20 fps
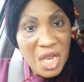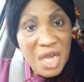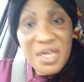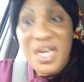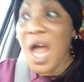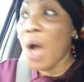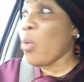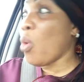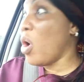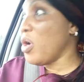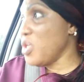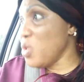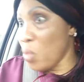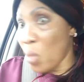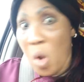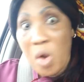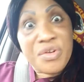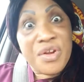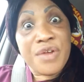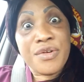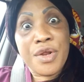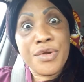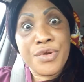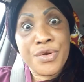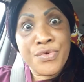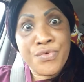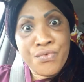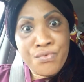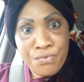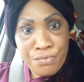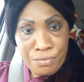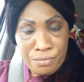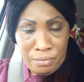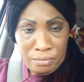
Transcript: Now God in work, nothing they do.